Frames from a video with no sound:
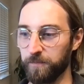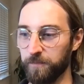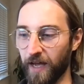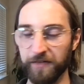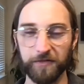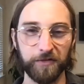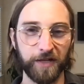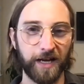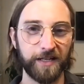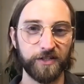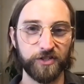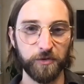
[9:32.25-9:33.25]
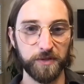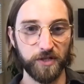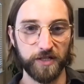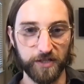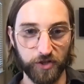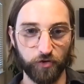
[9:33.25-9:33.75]
I haven't even gotten into
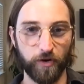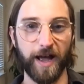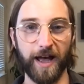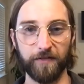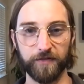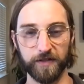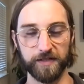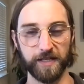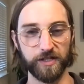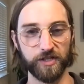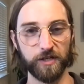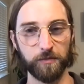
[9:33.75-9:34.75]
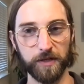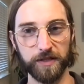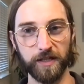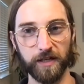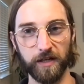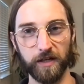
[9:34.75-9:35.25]
his craft. Essentially, what
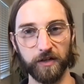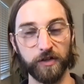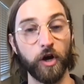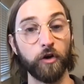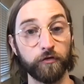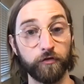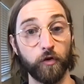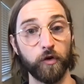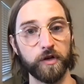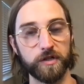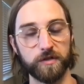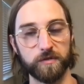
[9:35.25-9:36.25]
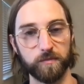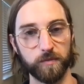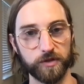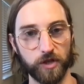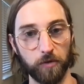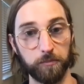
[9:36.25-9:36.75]
they're known for is
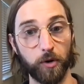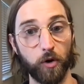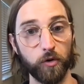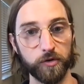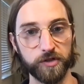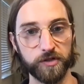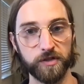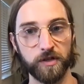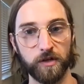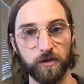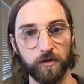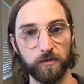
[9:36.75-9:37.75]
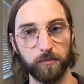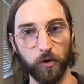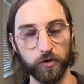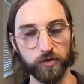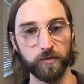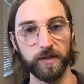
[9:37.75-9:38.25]
what's called pulse
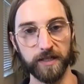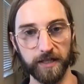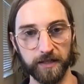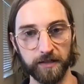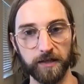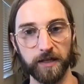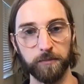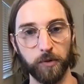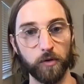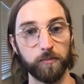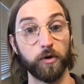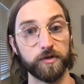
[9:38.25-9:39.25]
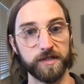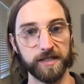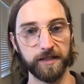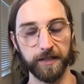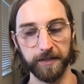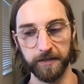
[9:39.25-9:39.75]
reading and pulse
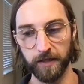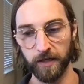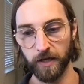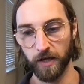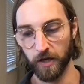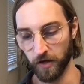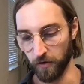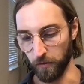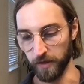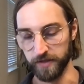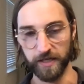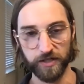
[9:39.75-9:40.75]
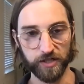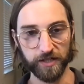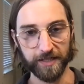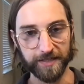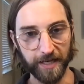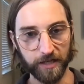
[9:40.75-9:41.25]
healing, where essentially
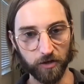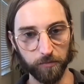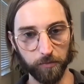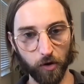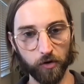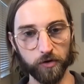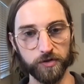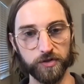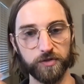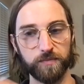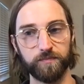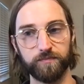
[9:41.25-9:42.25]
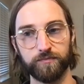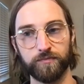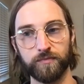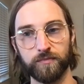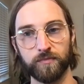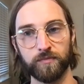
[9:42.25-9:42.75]
they take your pulse
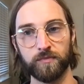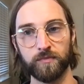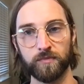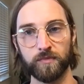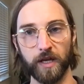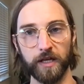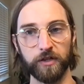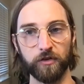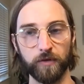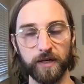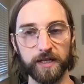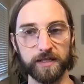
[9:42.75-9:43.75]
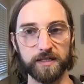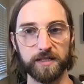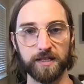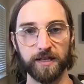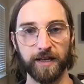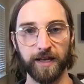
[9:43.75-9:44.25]
in your
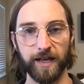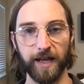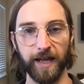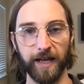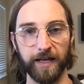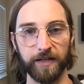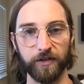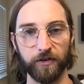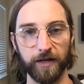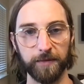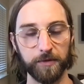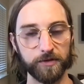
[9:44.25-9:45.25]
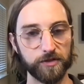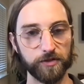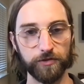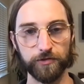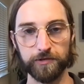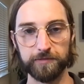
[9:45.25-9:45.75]
wrist, and they're able
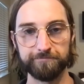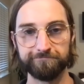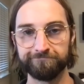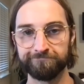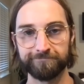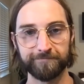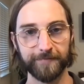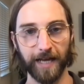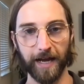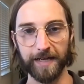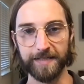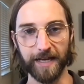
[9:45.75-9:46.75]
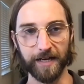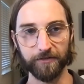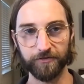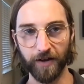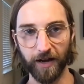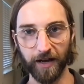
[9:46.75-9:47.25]
to
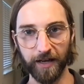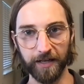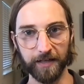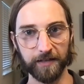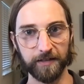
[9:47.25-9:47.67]
identify